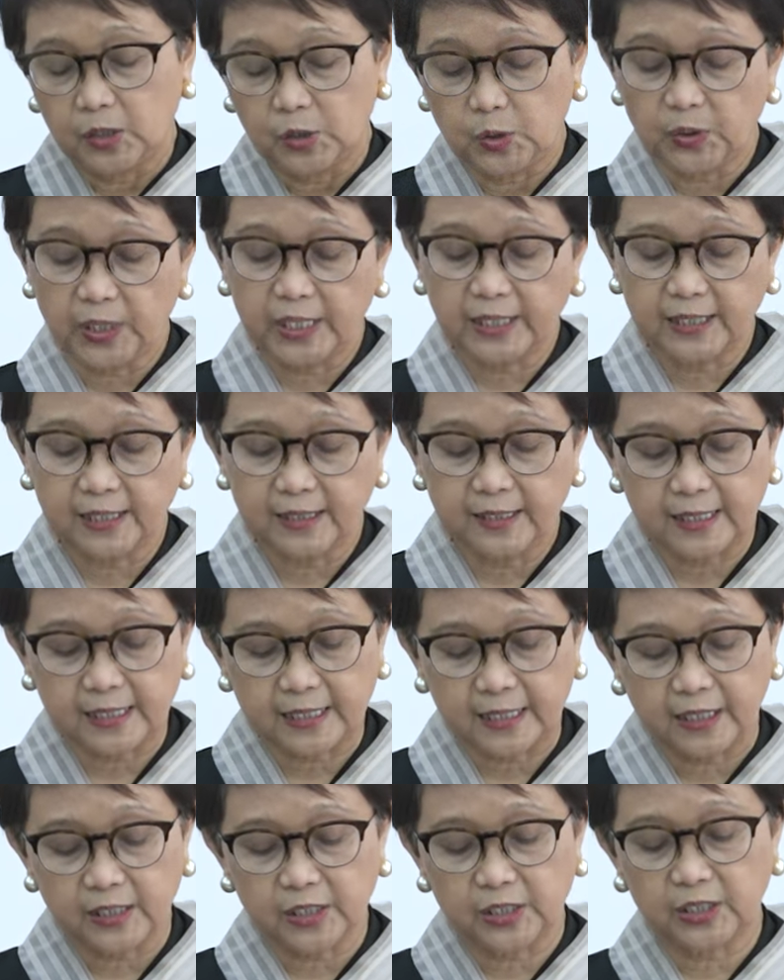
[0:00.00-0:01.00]
During the
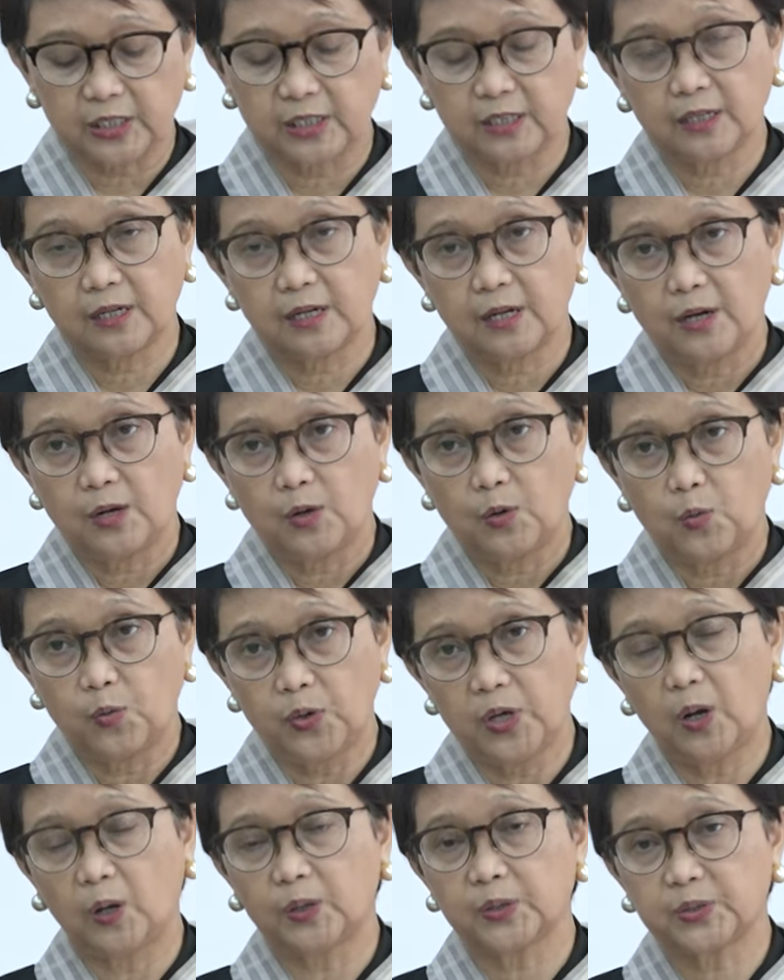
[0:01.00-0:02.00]
discussion,
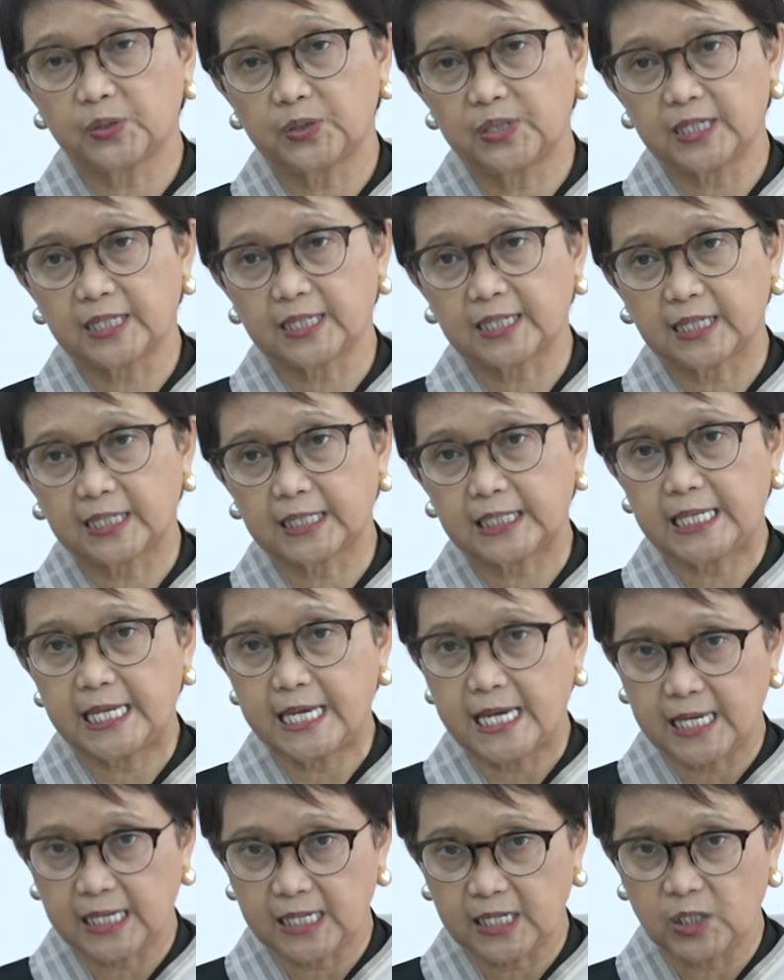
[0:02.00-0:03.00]
we also discussed
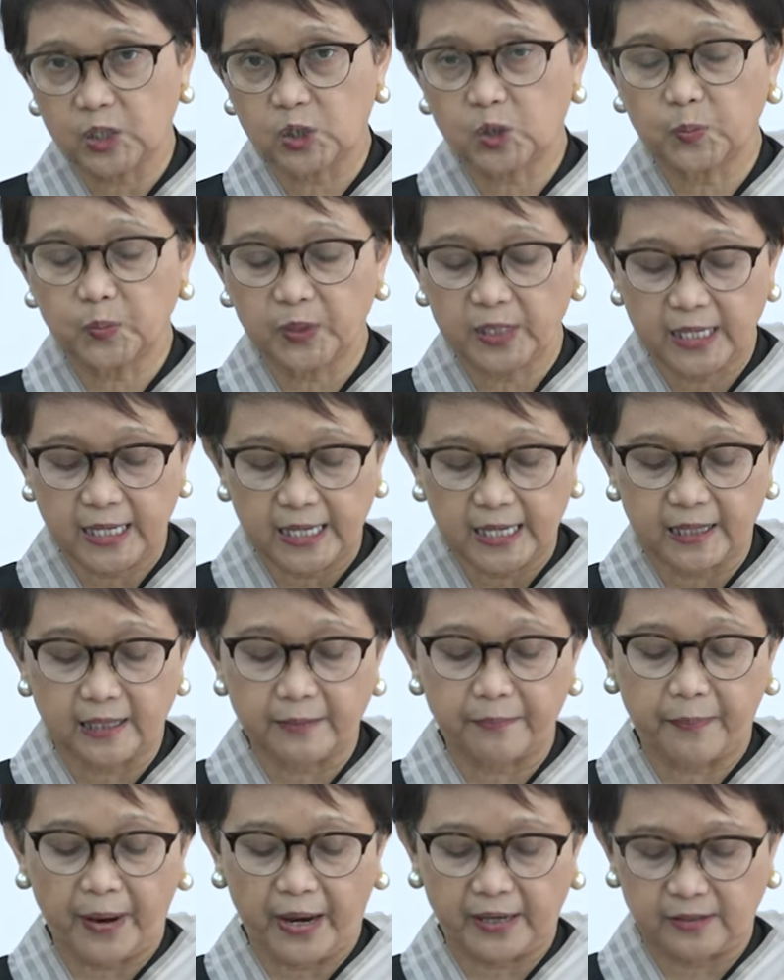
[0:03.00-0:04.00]
the engagement in
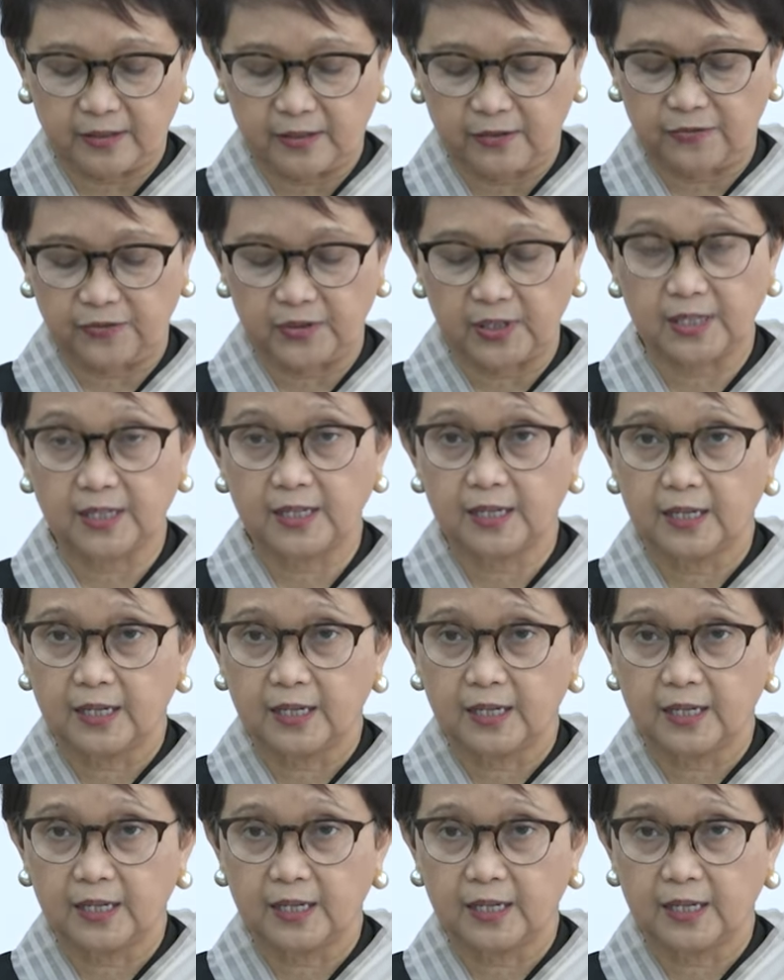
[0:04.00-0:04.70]
the Pacific,